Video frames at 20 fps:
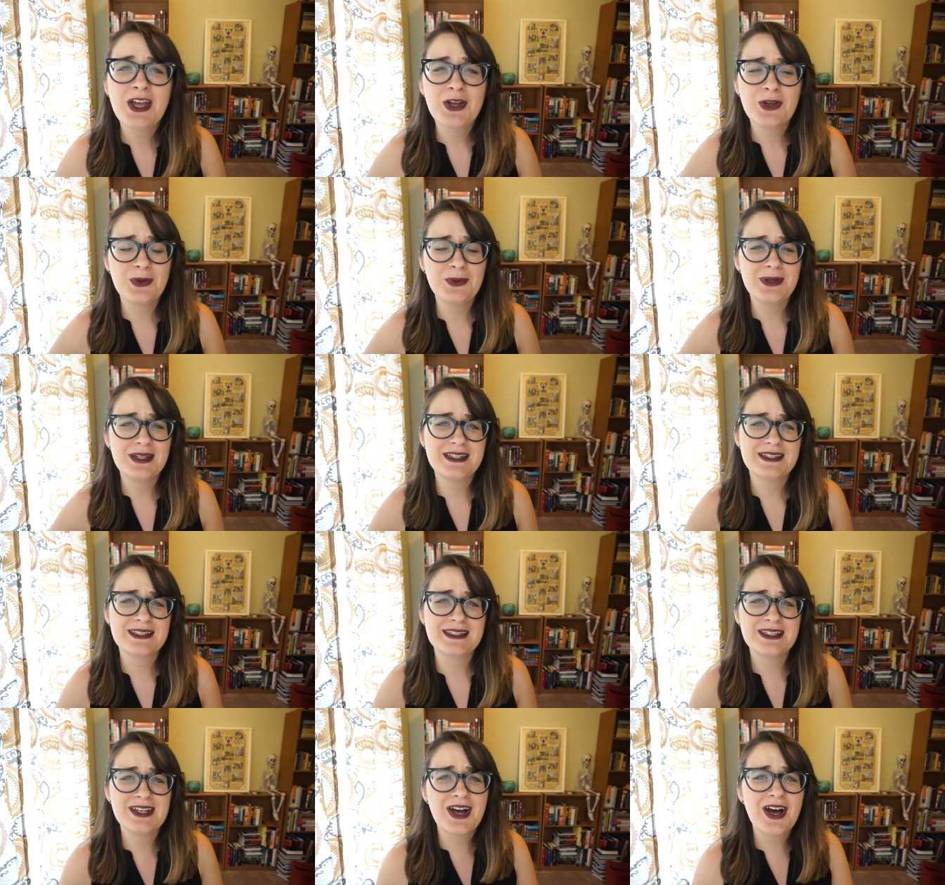who
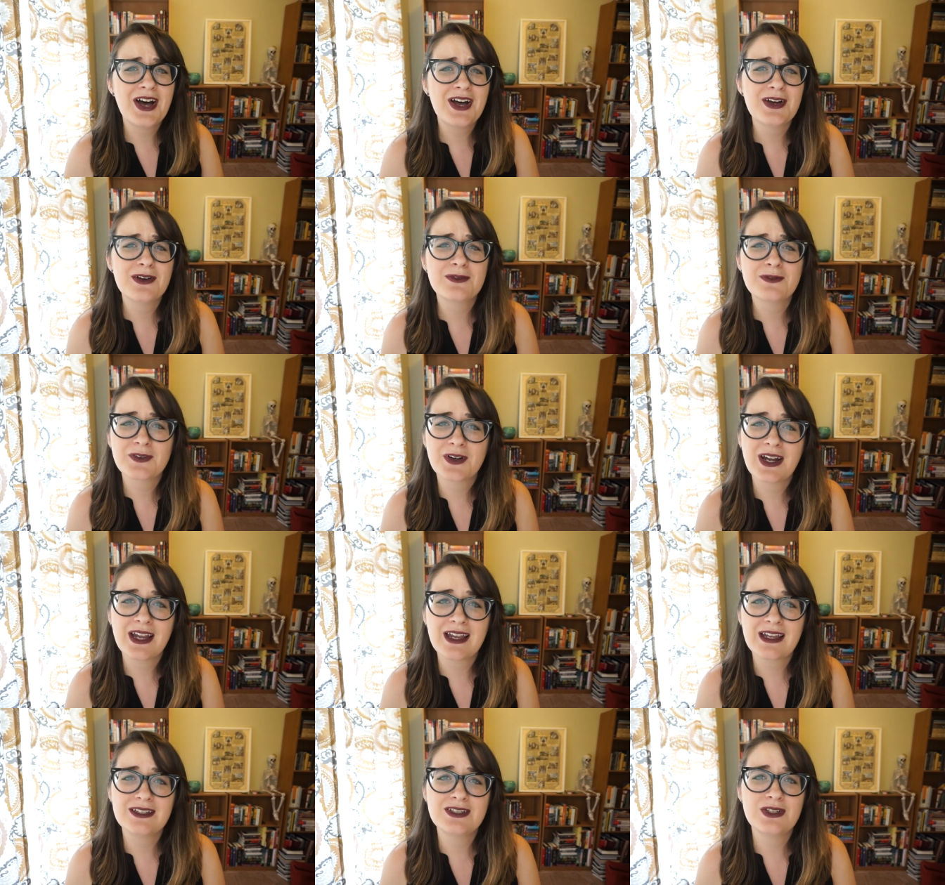is not
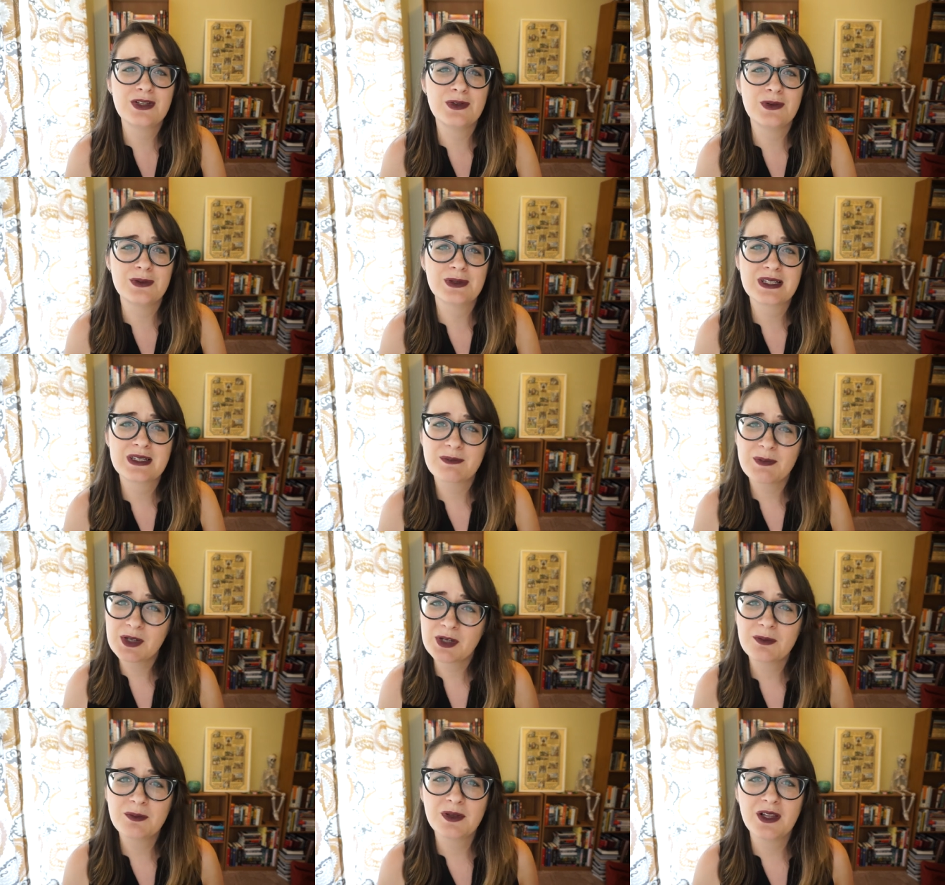afraid to
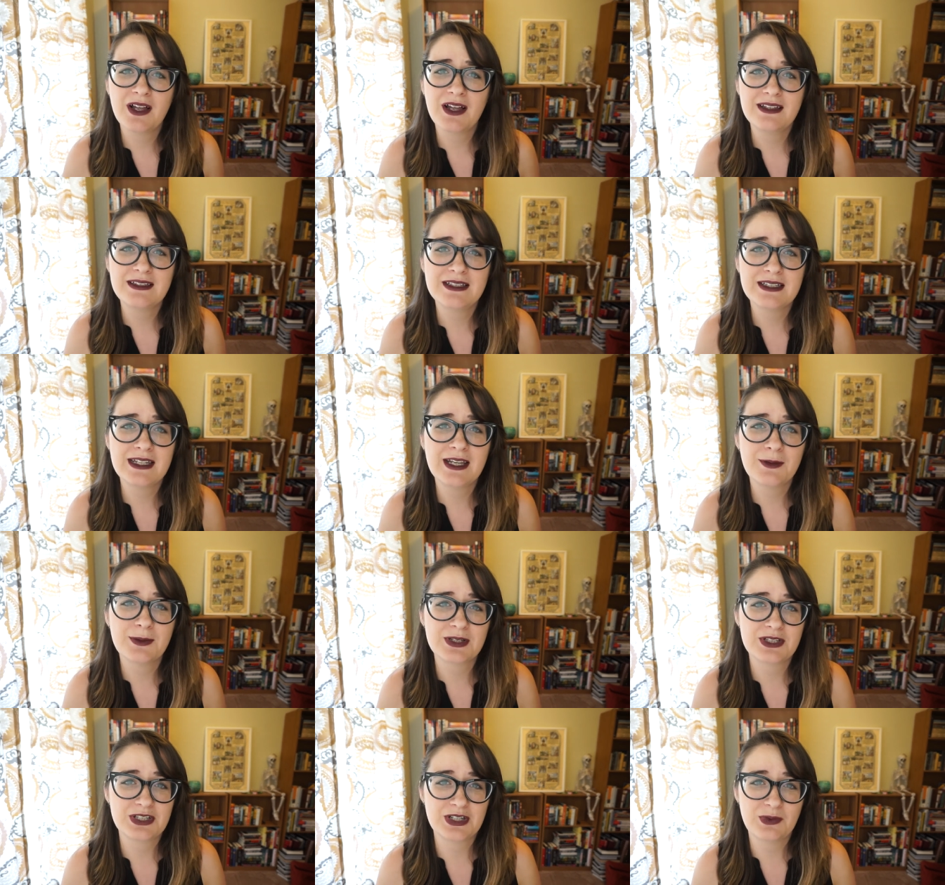spill blood to get
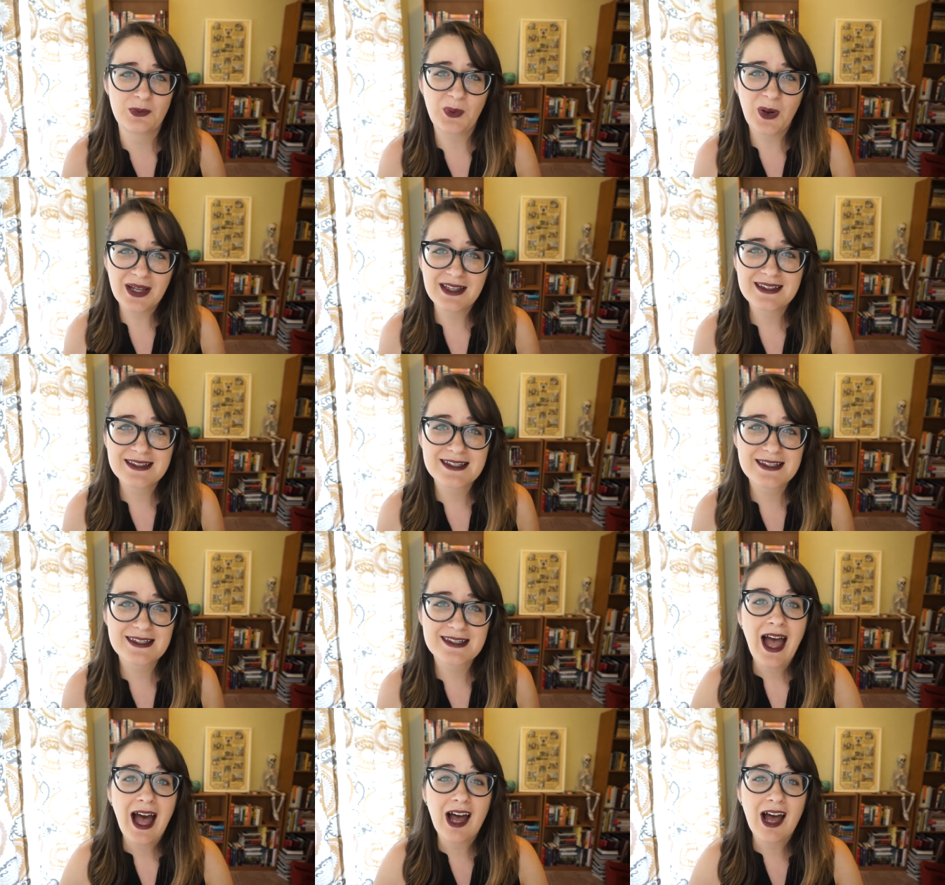what she wants.